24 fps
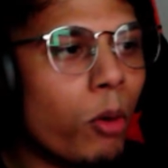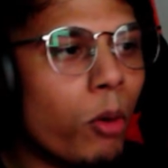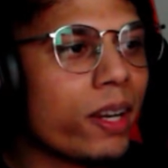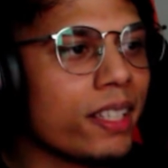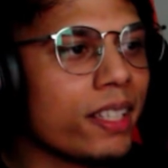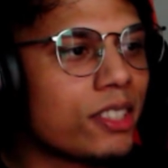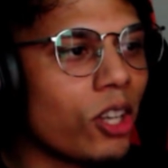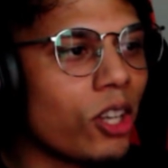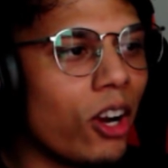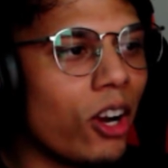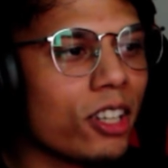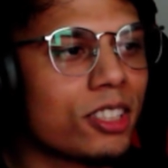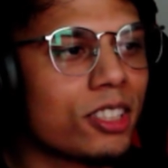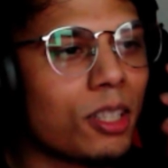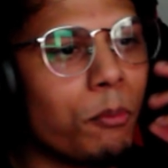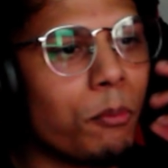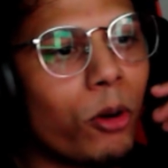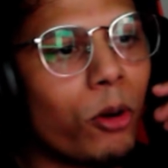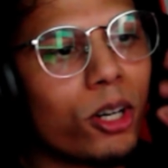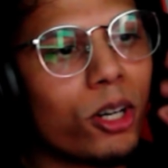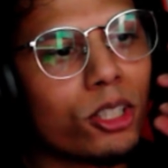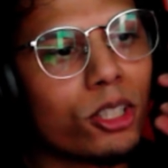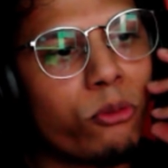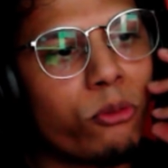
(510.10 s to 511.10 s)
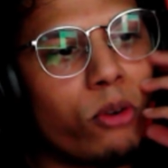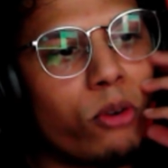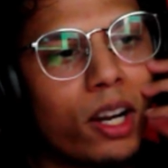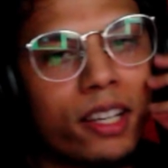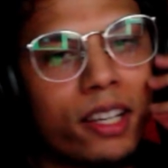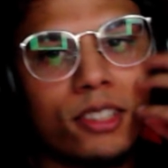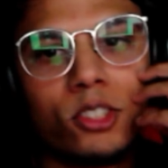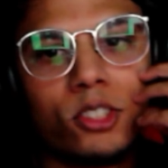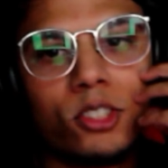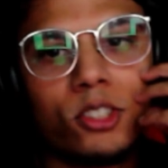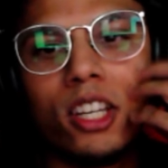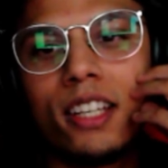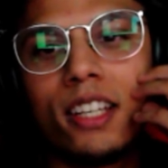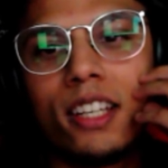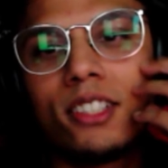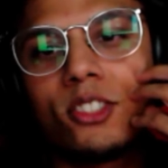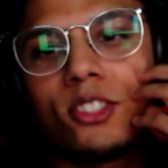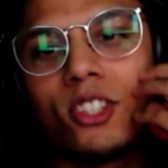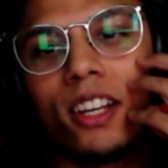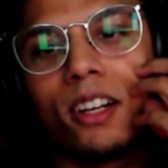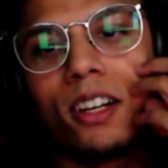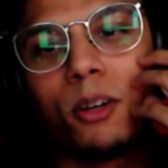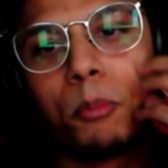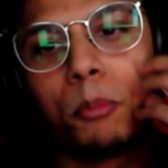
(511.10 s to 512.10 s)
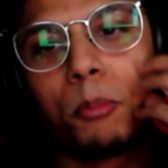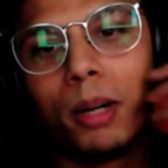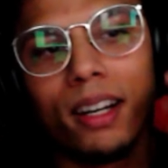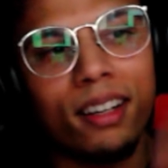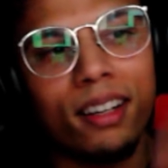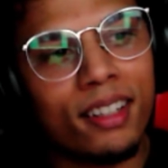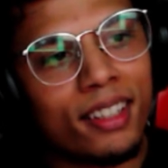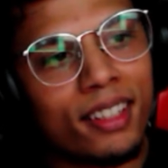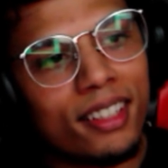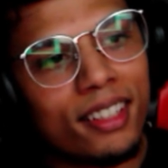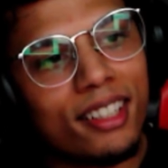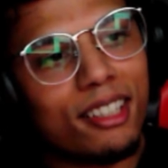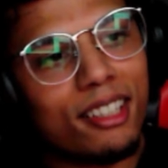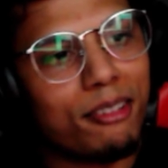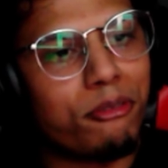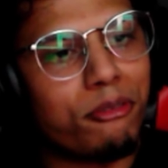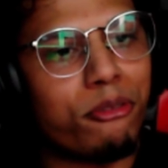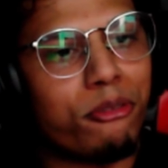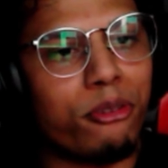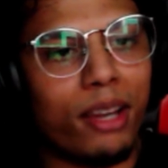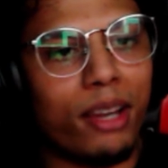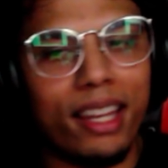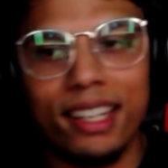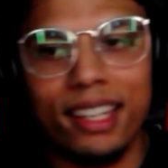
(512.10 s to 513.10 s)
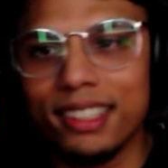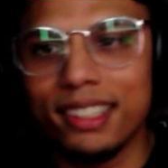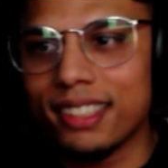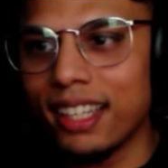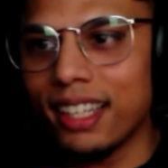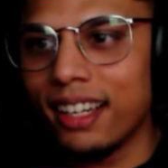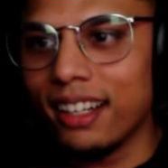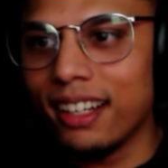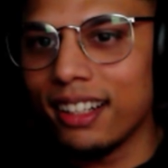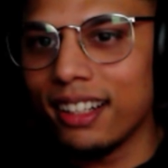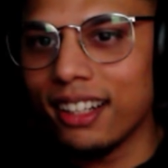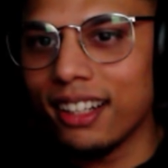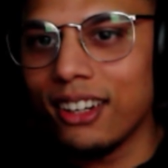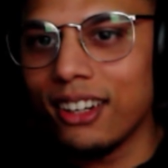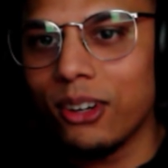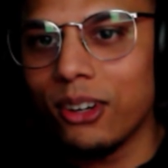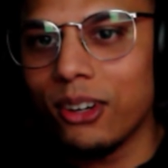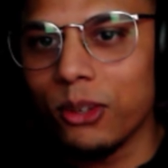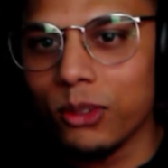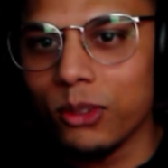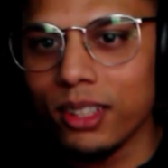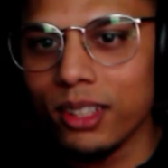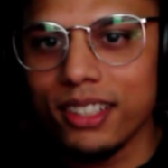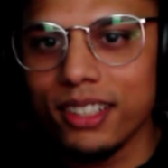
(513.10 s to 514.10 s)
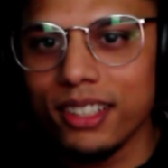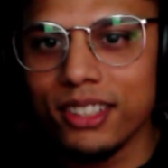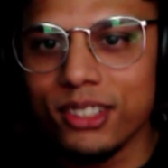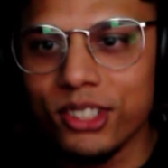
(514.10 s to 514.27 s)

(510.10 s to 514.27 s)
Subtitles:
he talks, the more his fucking cheeks jiggle, bro. Fat as hell. Holy